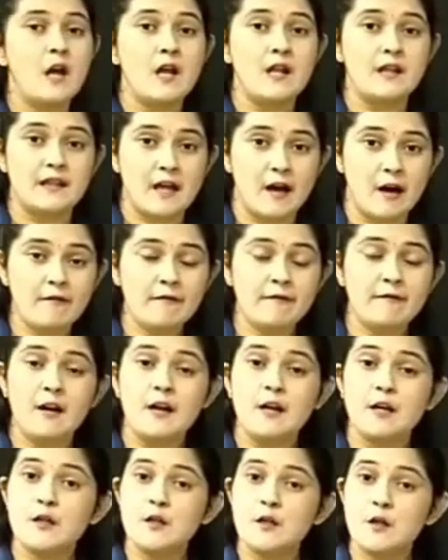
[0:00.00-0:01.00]

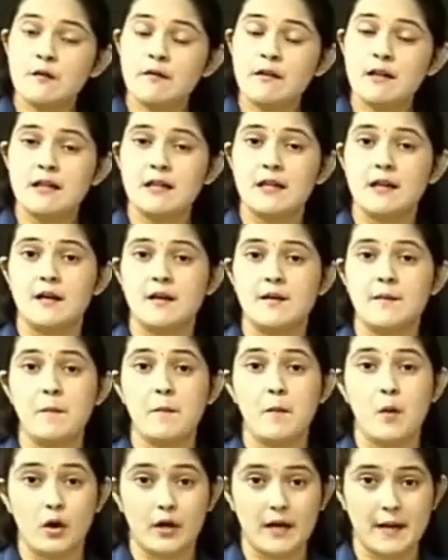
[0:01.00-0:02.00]
Now you will learn
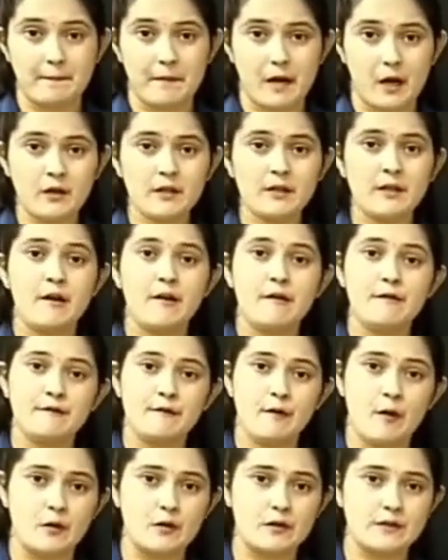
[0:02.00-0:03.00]
more about
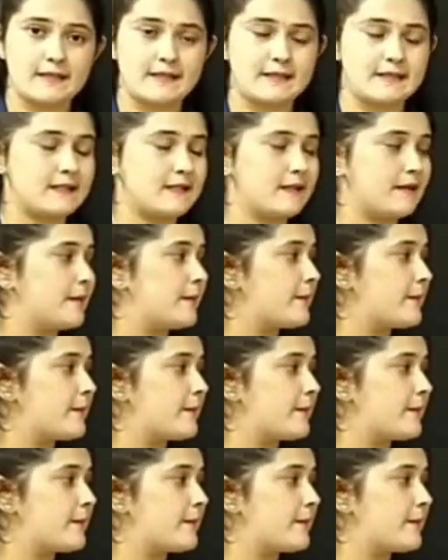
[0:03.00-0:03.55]
force.